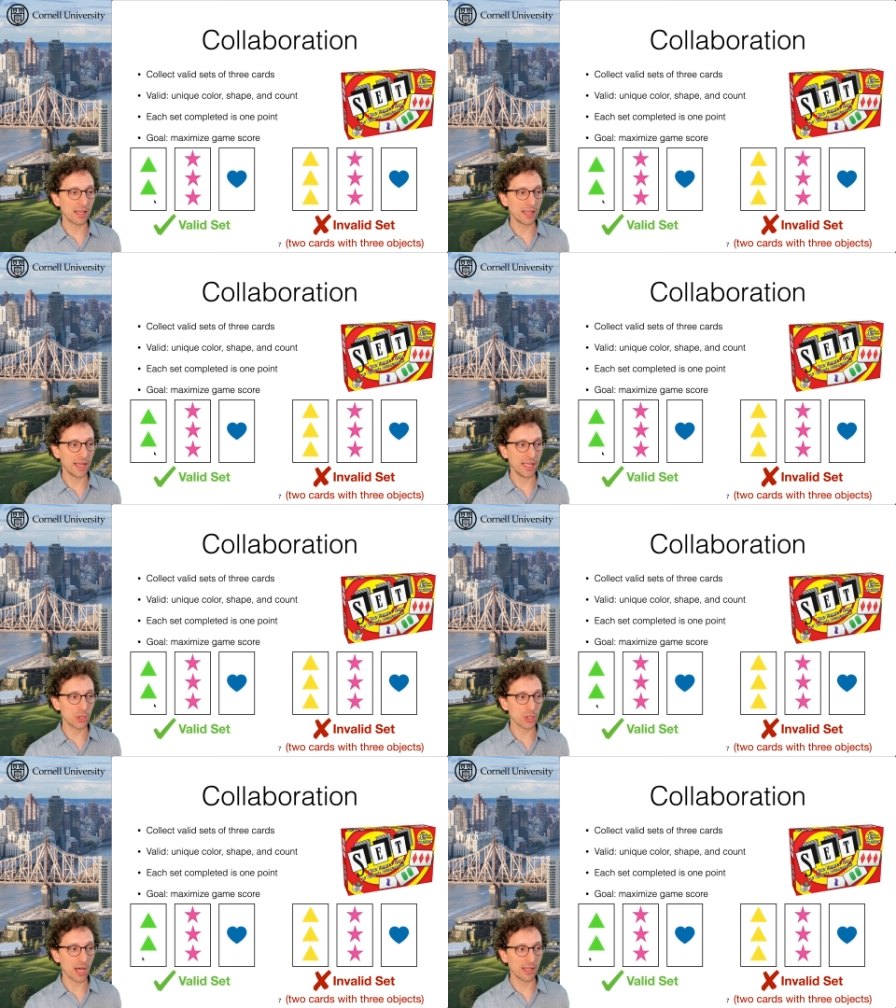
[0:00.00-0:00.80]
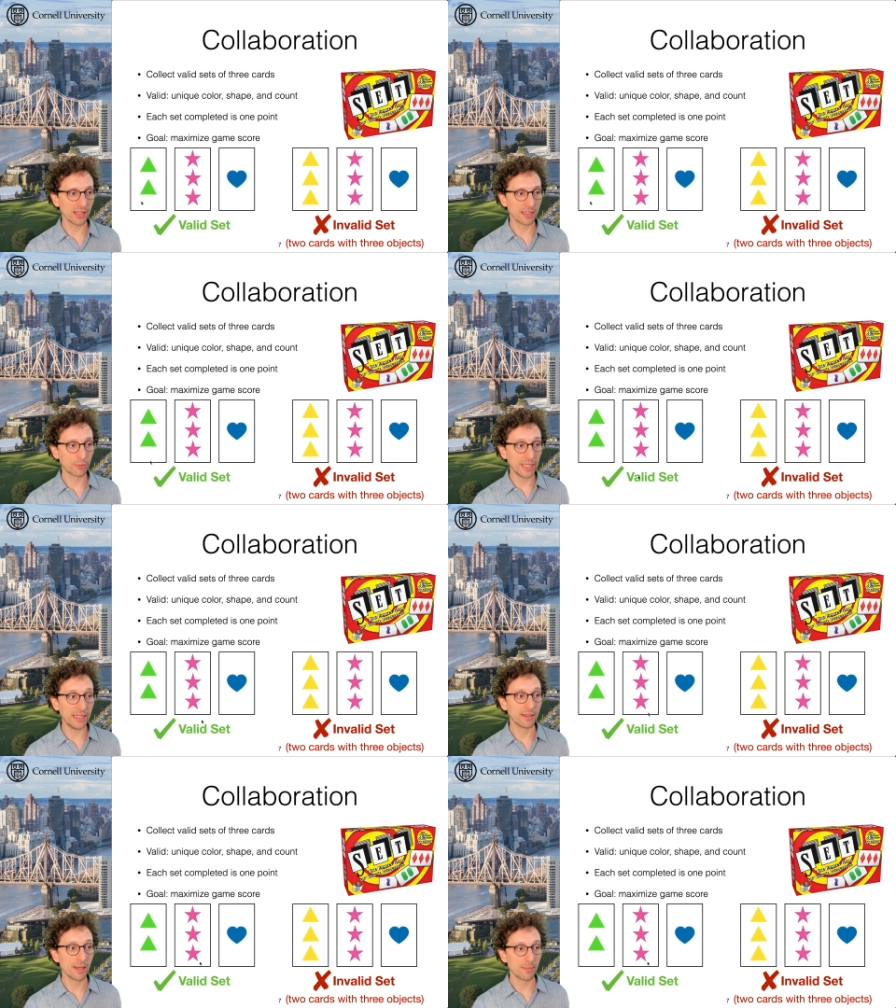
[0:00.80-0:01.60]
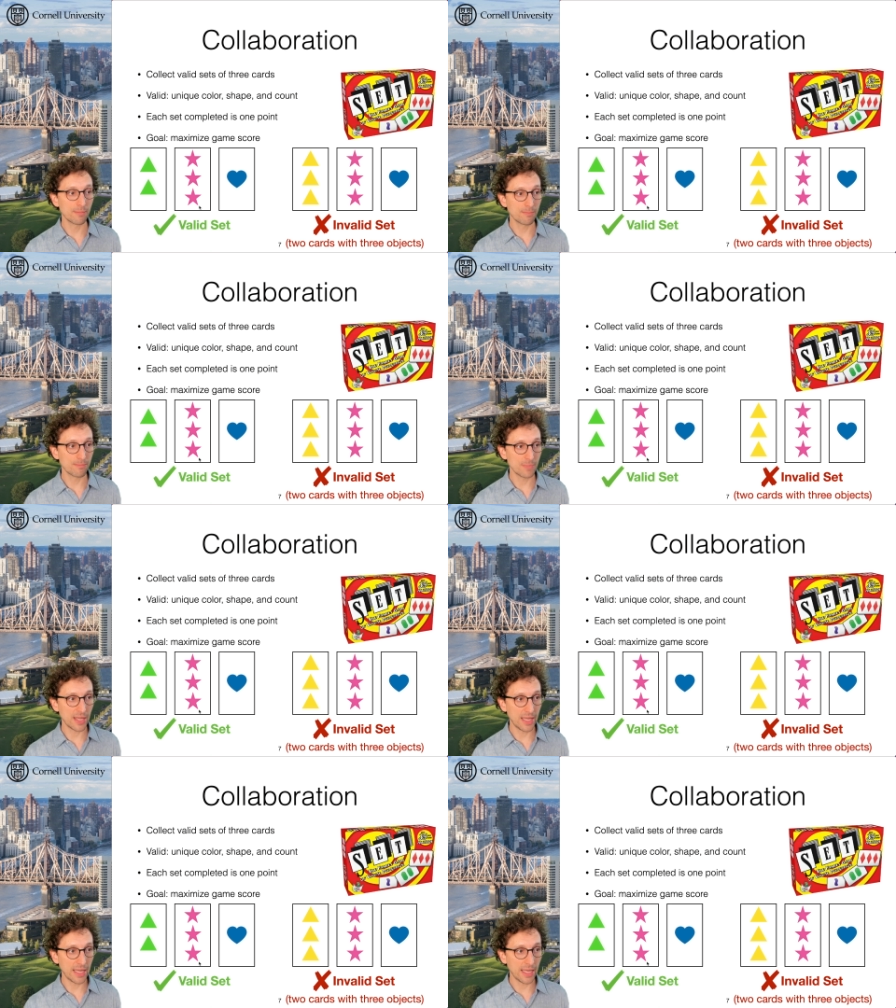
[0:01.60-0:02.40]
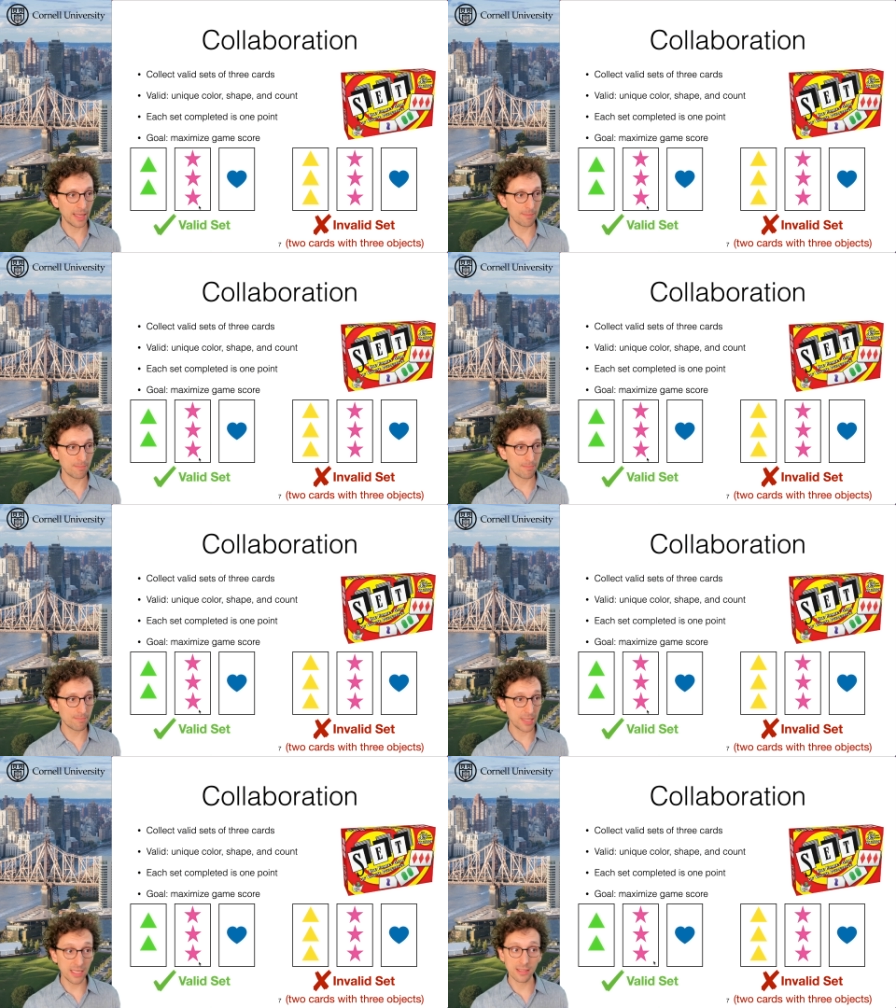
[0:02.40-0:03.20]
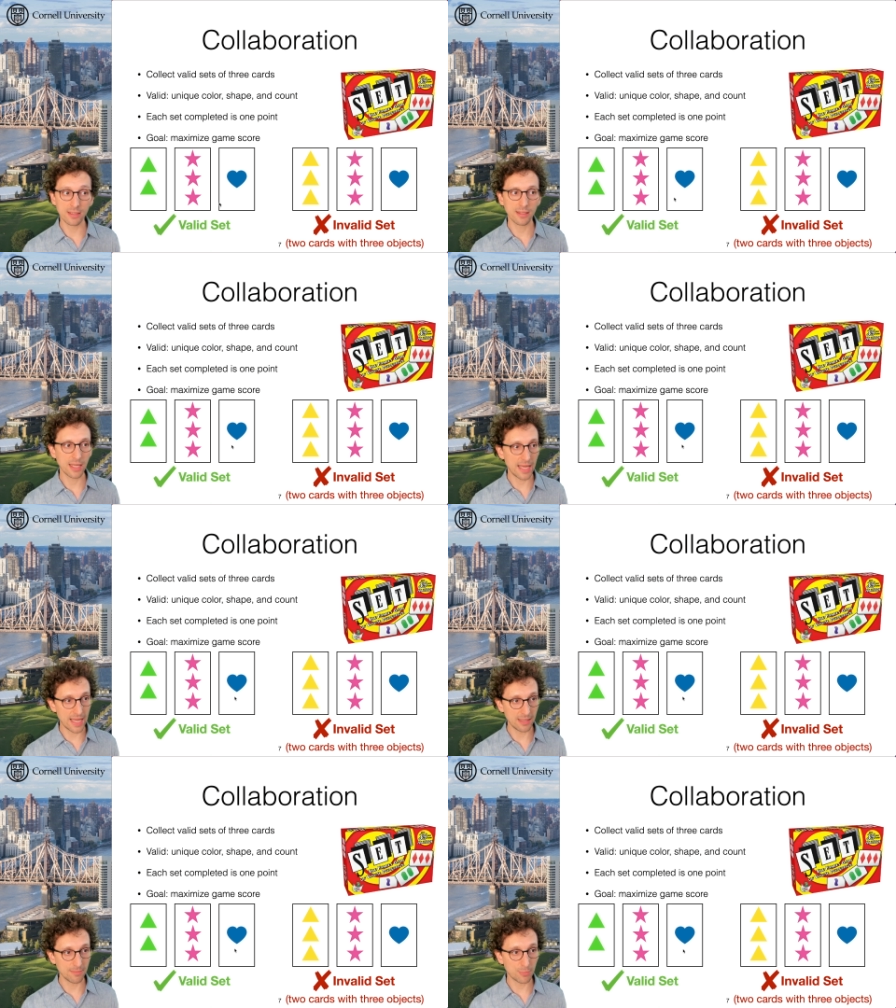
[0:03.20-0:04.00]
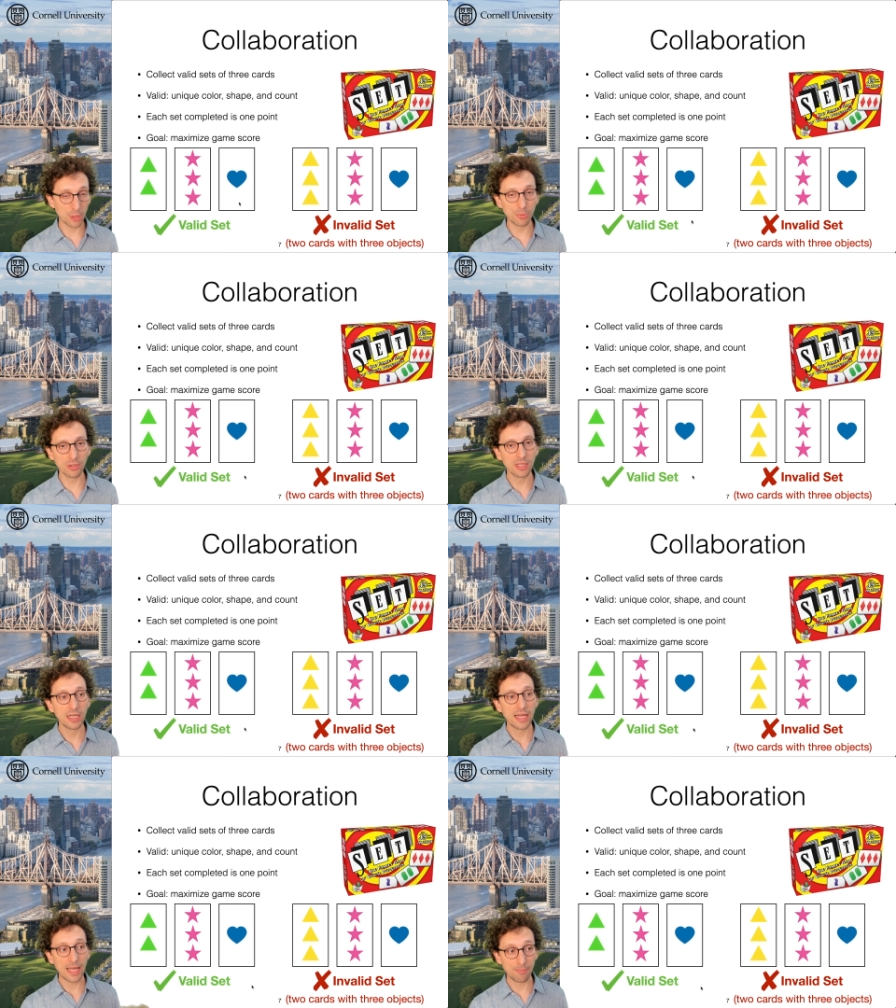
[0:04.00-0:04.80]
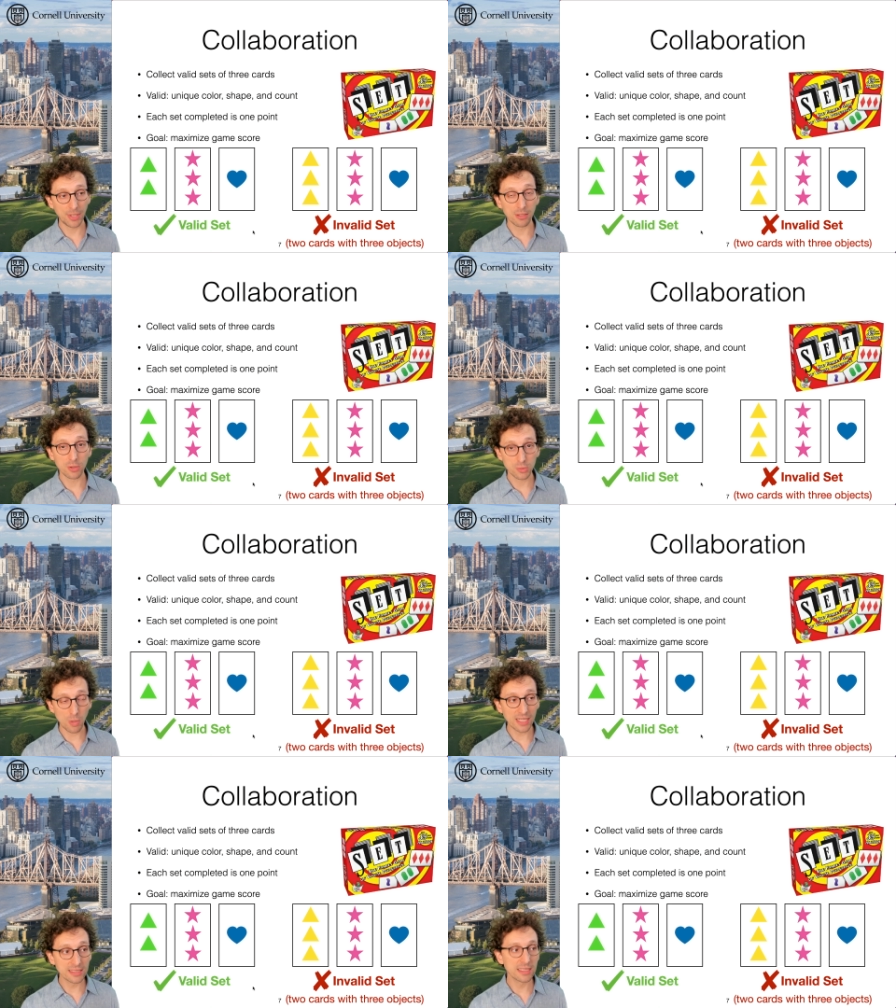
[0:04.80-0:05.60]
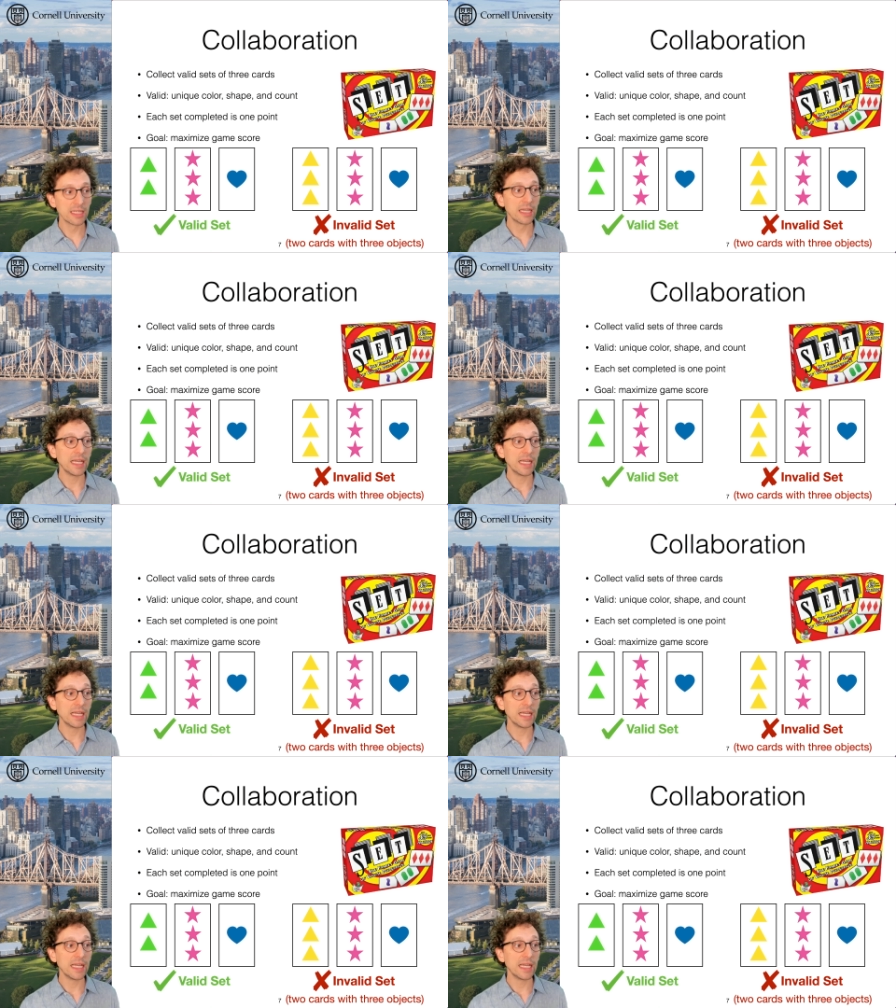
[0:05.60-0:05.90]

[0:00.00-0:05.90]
each color green, pink, and purple appears once.